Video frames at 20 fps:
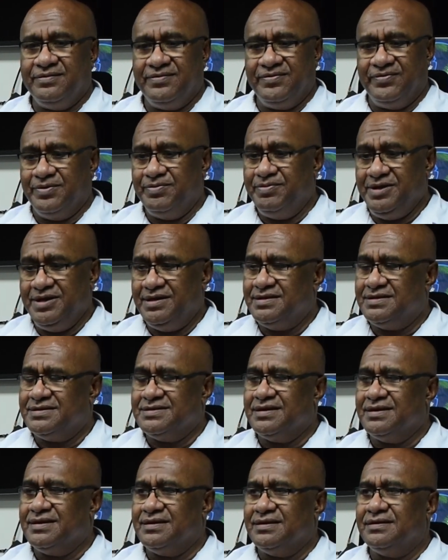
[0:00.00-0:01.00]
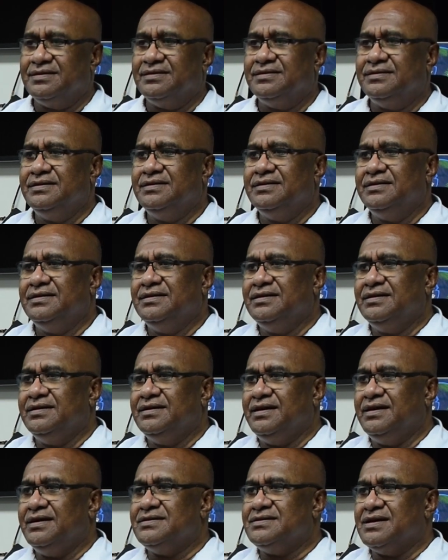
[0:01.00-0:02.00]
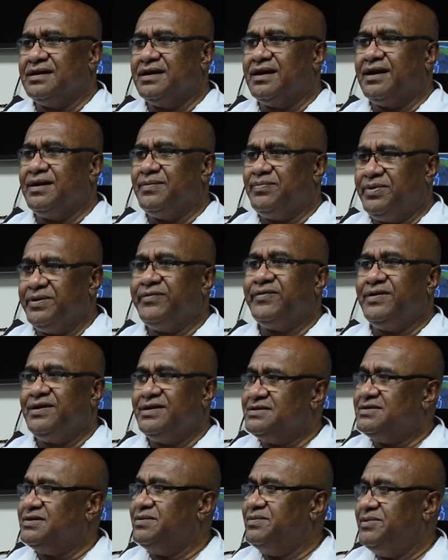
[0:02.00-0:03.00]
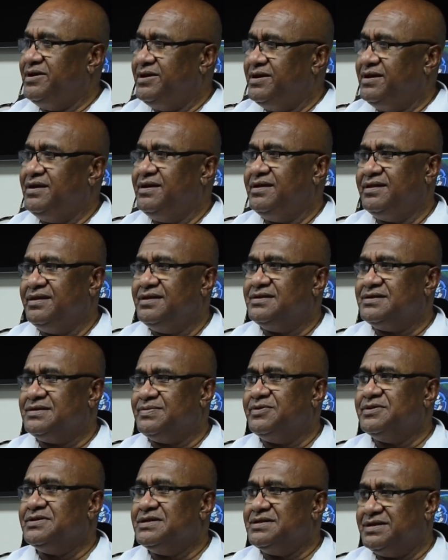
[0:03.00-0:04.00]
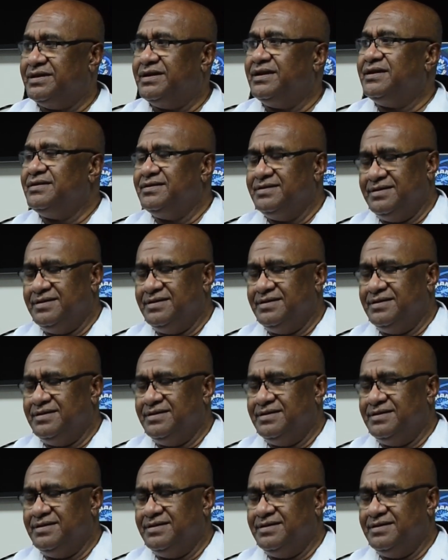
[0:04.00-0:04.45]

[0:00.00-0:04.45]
For me it's a it's a great privilege to be in this position, eh?